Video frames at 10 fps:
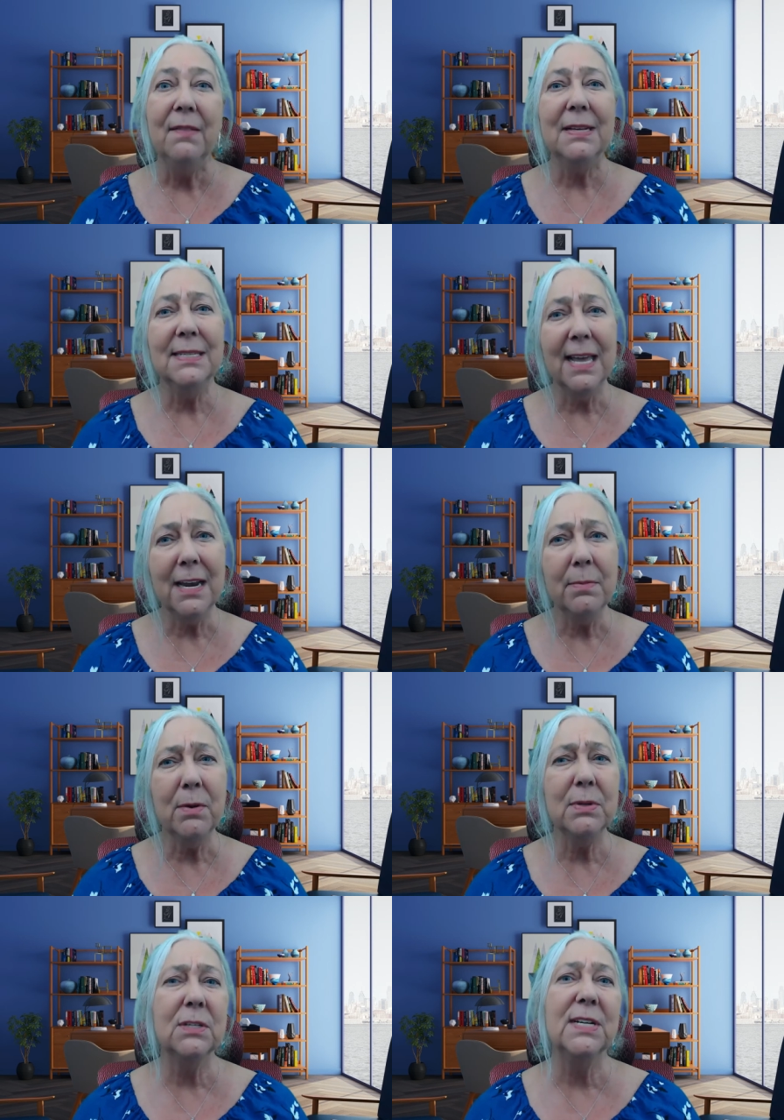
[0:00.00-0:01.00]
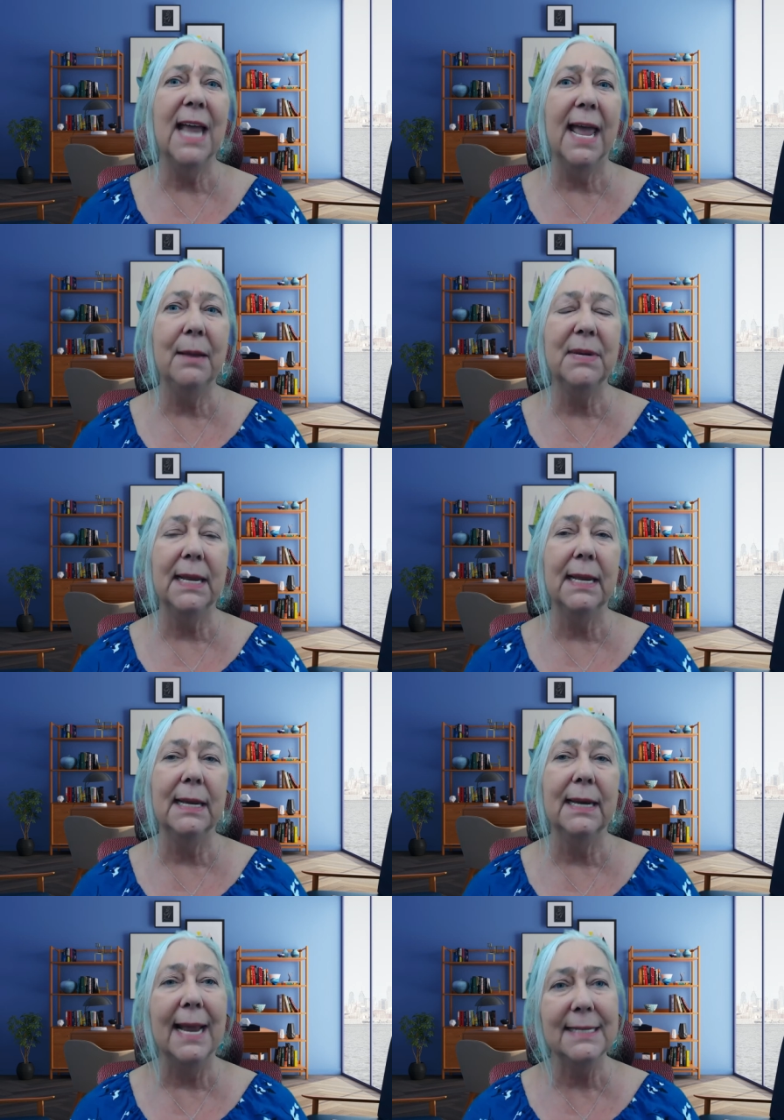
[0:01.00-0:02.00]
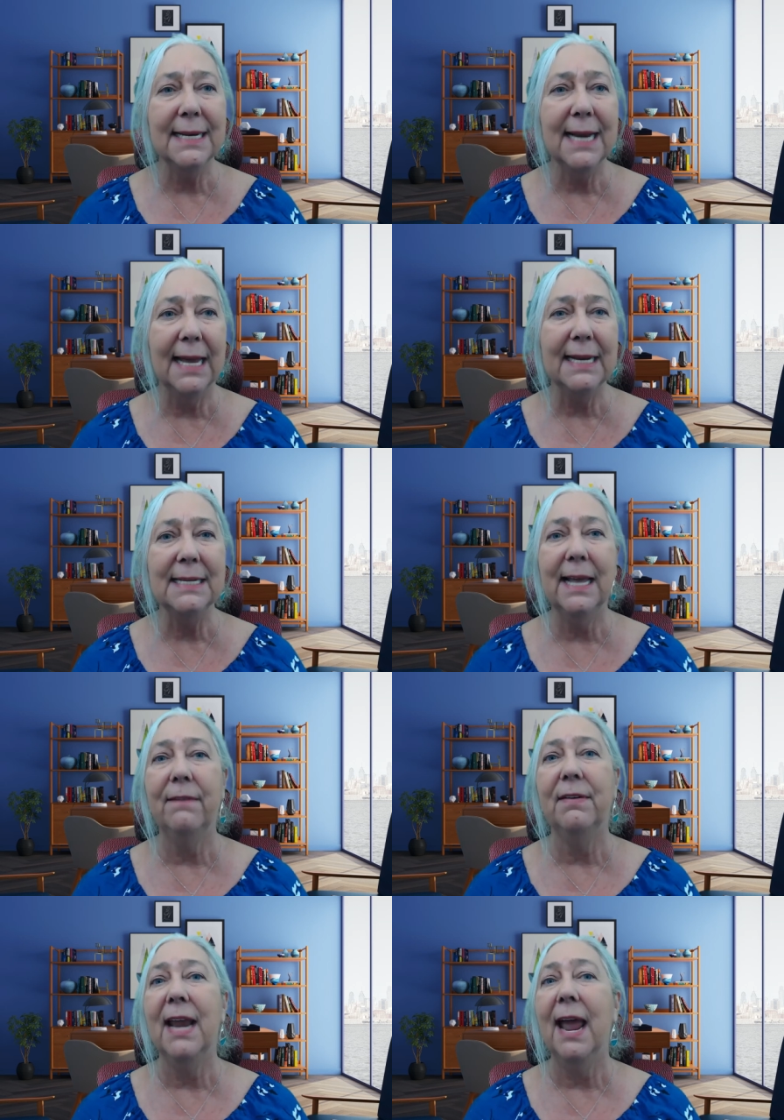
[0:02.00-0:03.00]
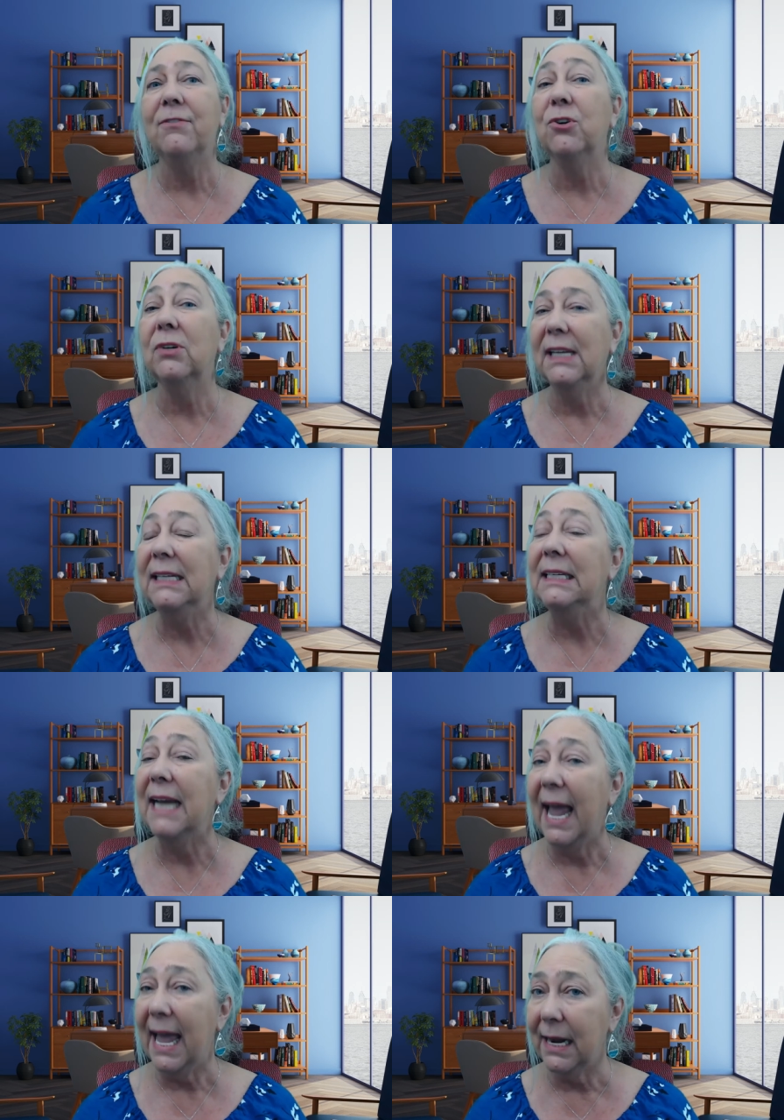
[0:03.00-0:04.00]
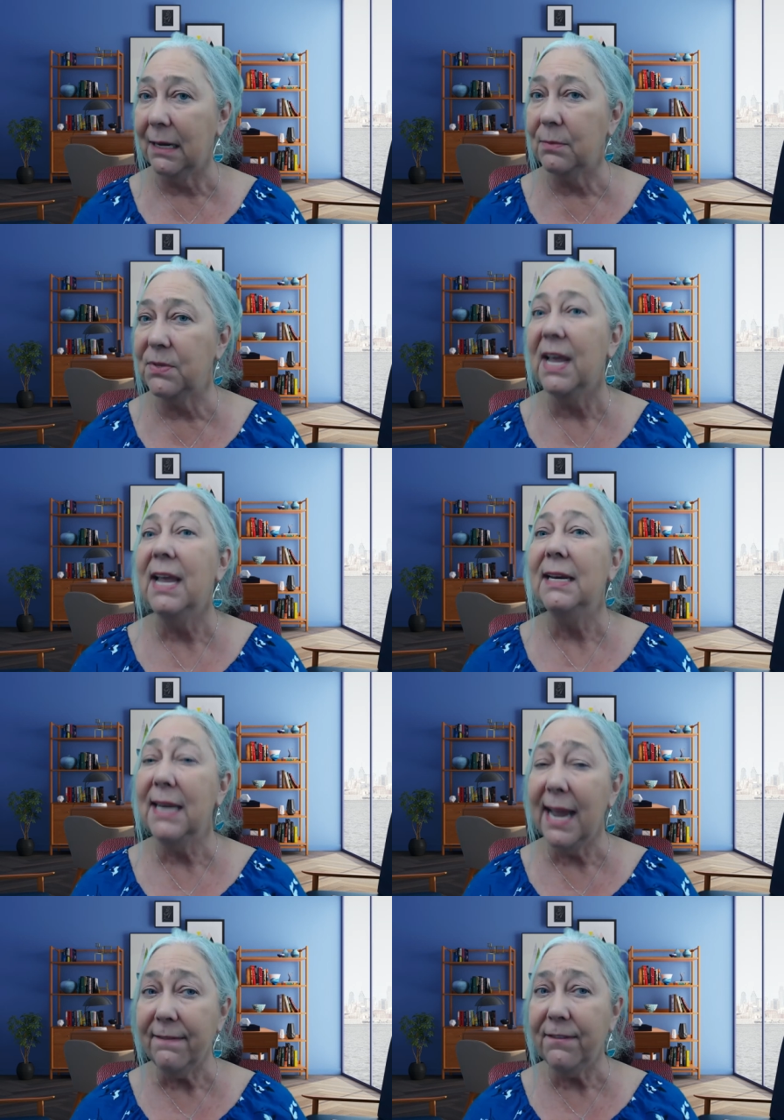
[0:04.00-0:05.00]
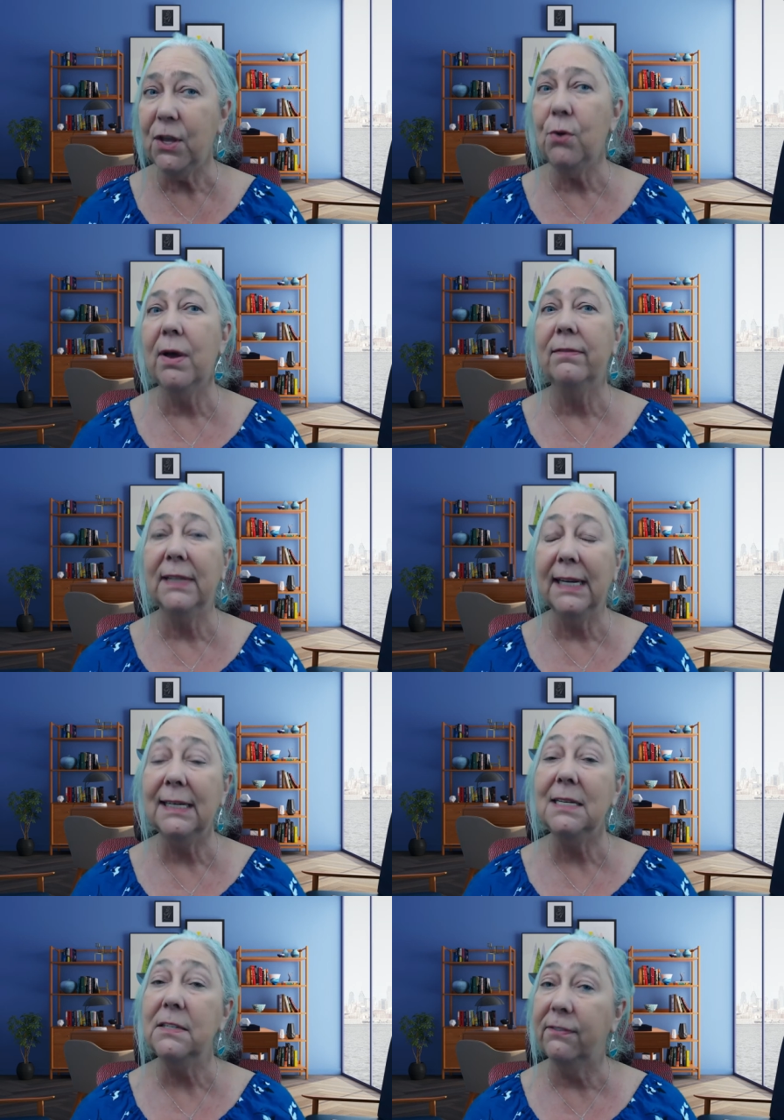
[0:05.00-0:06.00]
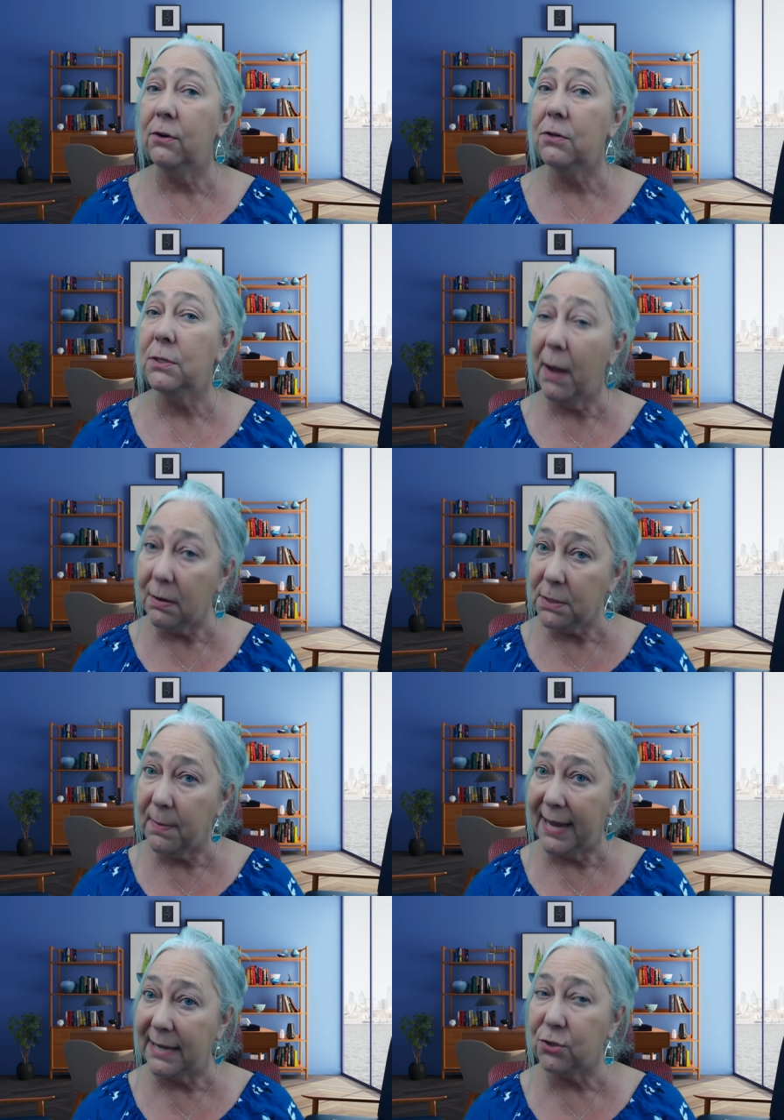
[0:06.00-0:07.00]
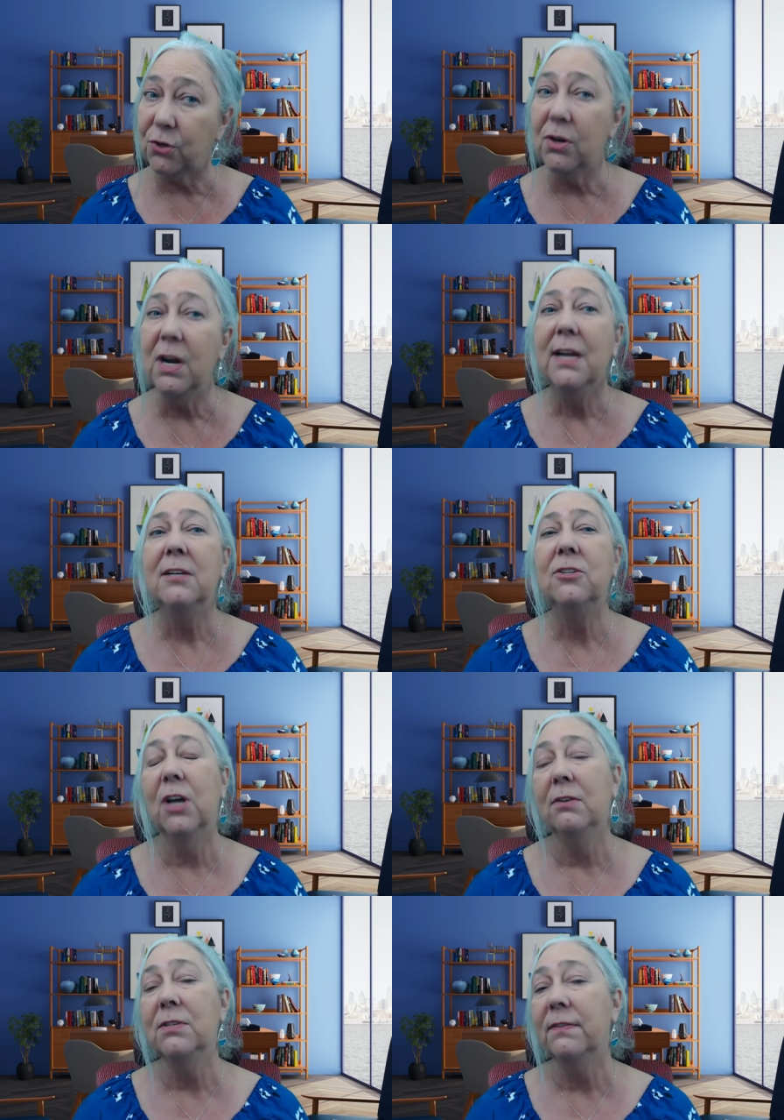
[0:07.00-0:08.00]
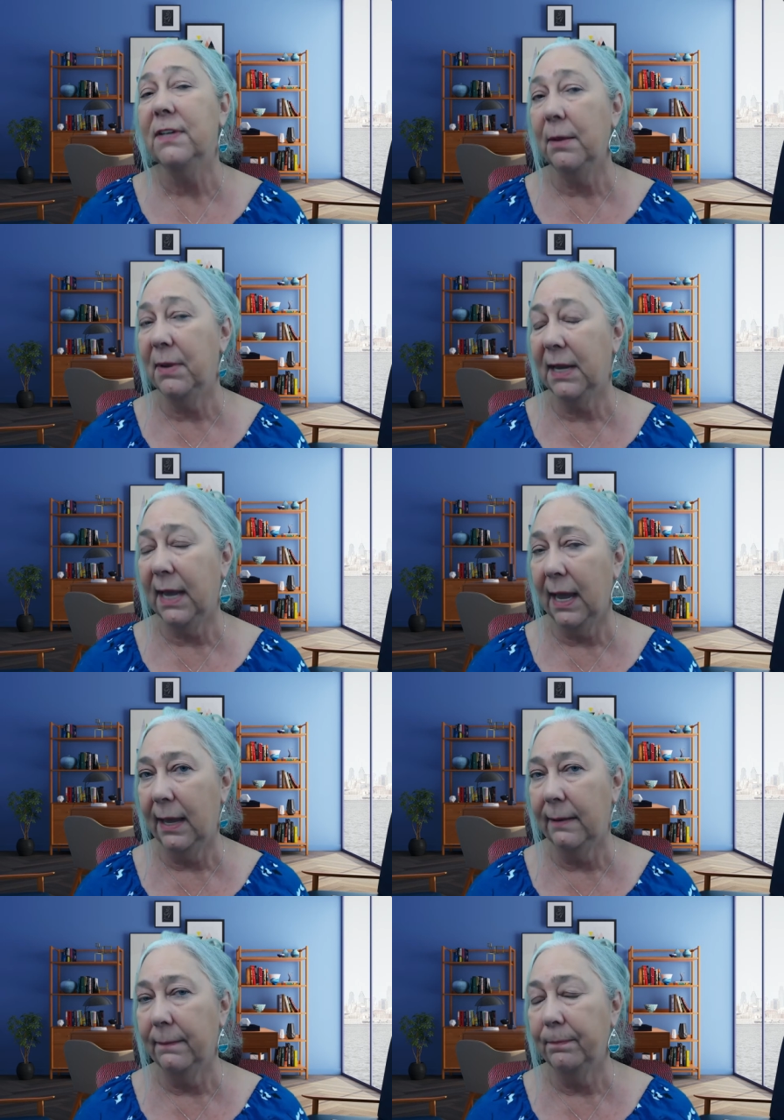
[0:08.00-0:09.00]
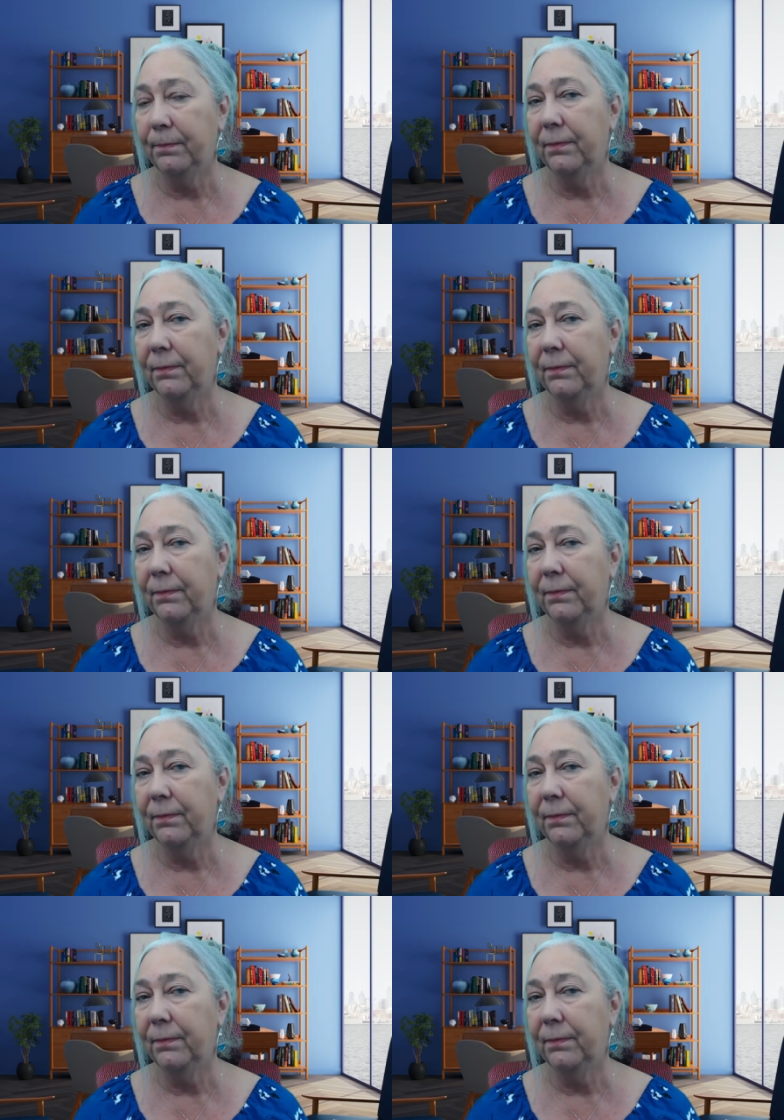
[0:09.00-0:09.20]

The settlement was named in 1897 after Leland Adams, nephew of Leland's first postmaster, Joseph W. Gay.